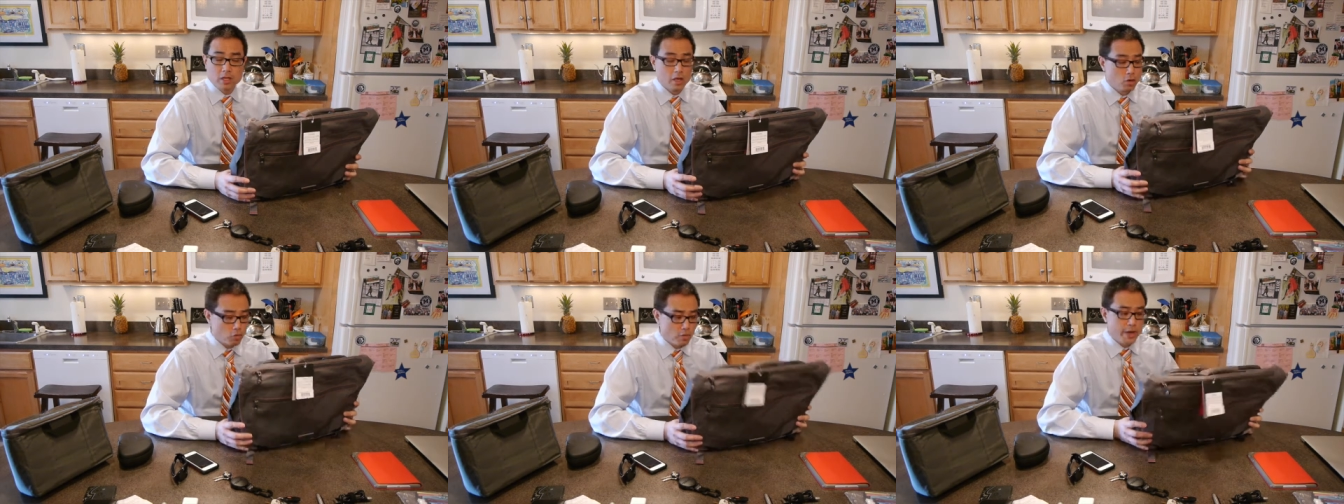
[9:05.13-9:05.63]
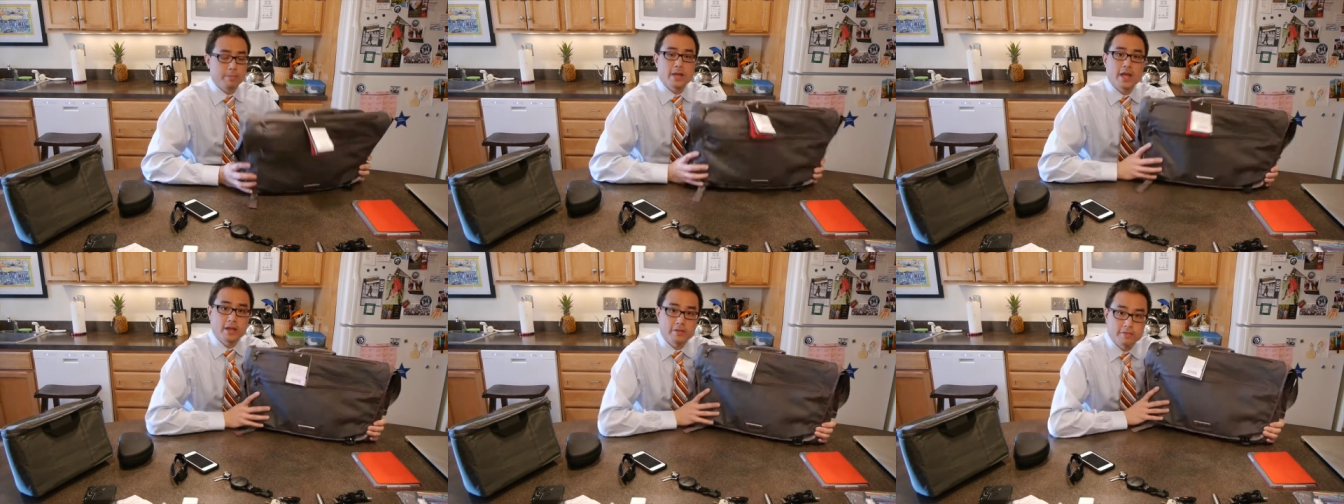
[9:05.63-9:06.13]
a great
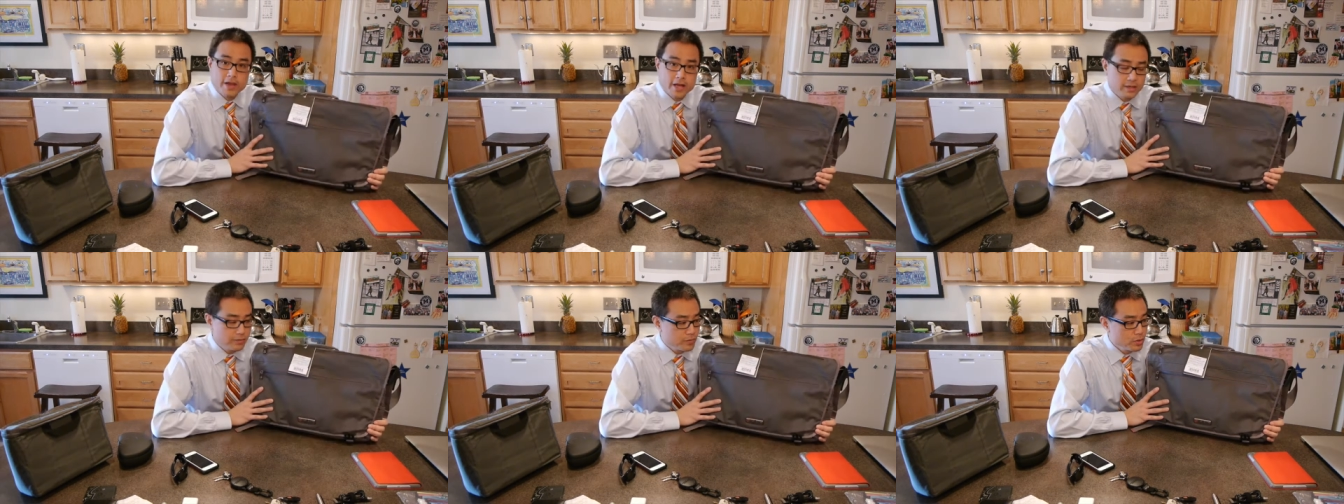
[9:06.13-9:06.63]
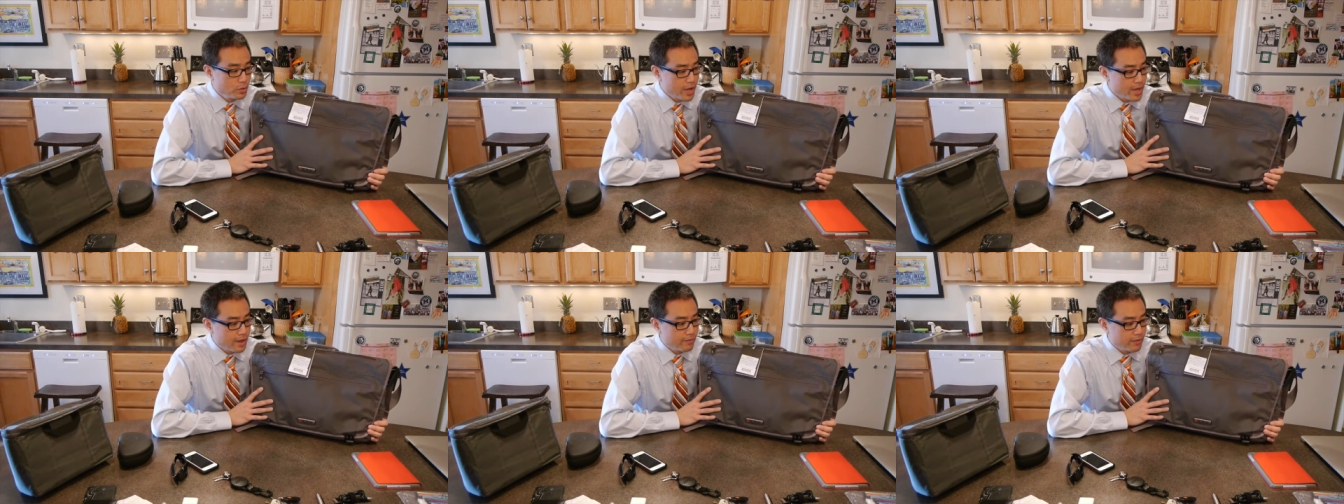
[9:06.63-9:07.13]
bag, in fact, if you
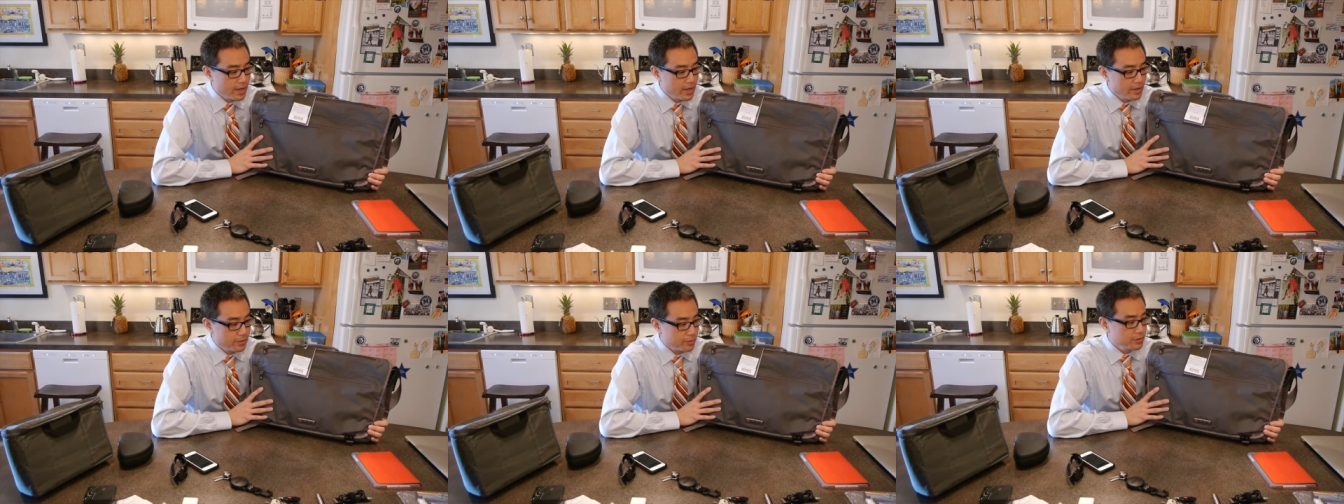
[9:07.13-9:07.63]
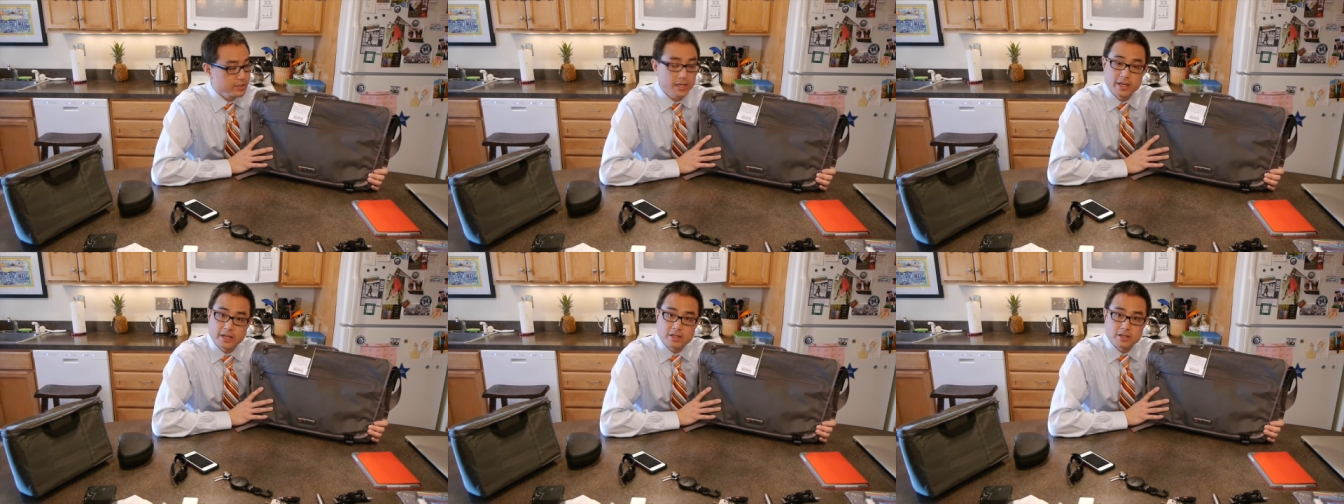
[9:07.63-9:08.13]
have a
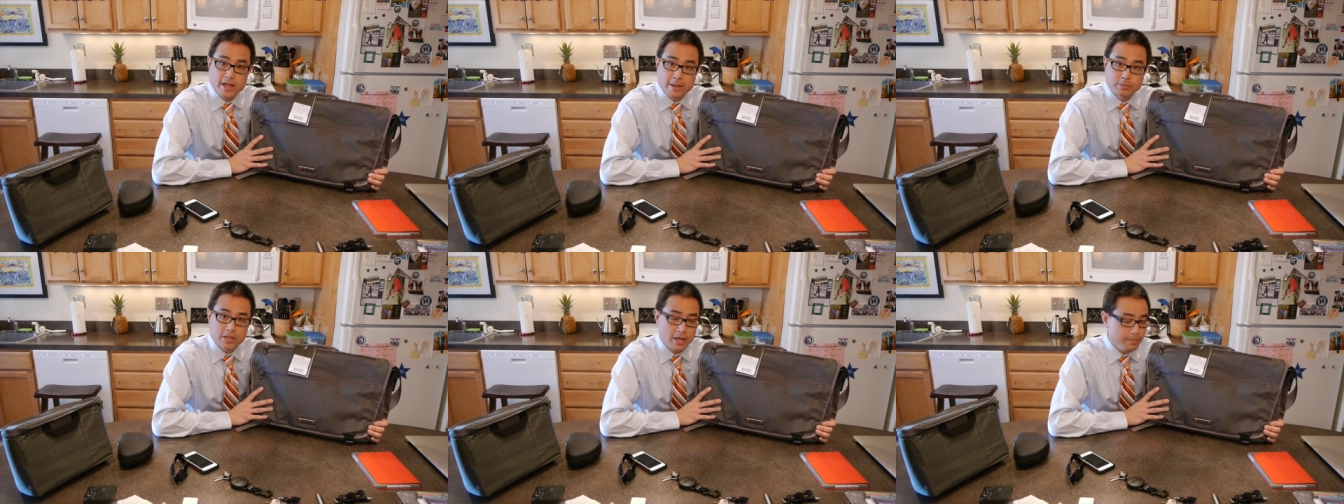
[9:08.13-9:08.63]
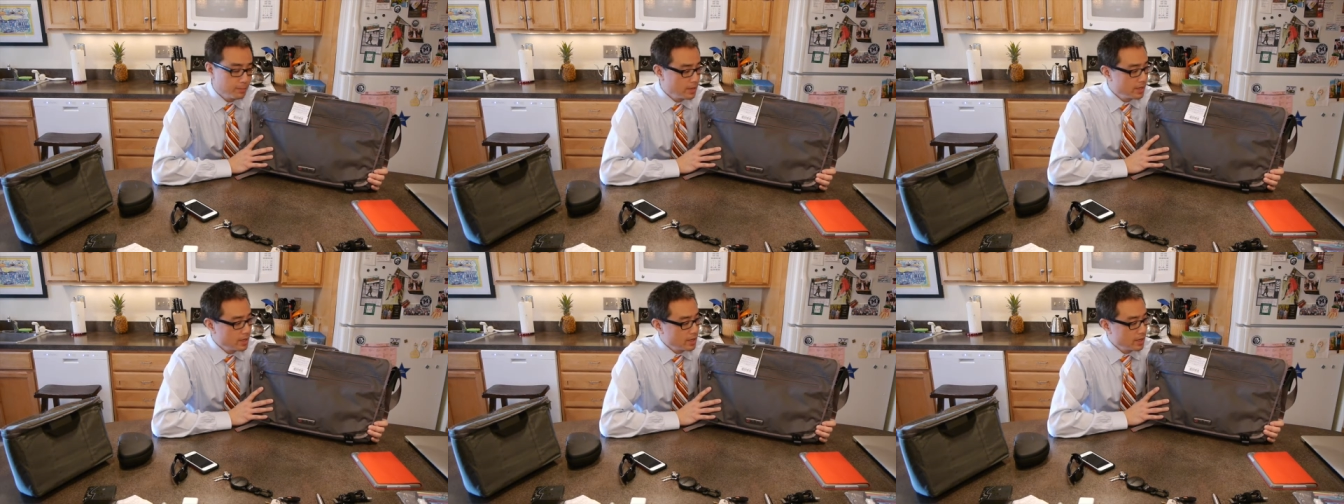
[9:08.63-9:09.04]
13-inch laptop,